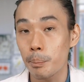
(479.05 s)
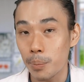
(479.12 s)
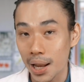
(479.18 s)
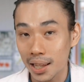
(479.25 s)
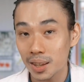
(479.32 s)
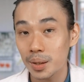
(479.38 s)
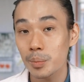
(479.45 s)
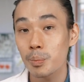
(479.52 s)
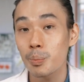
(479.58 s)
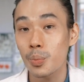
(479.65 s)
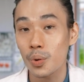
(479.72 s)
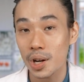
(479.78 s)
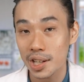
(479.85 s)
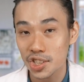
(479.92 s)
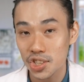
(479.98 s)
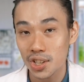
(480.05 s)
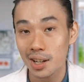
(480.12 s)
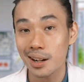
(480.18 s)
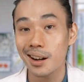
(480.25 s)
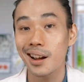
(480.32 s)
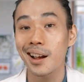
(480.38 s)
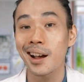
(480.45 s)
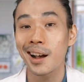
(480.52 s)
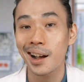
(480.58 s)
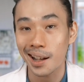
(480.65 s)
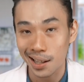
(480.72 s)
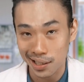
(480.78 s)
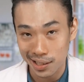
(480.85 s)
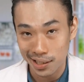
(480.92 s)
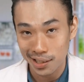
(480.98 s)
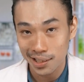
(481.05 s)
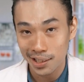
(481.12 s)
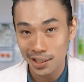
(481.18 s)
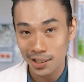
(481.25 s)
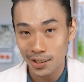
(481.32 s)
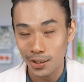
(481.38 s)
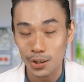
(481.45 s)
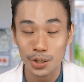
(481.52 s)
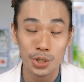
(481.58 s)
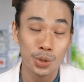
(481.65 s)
blood pressure high, or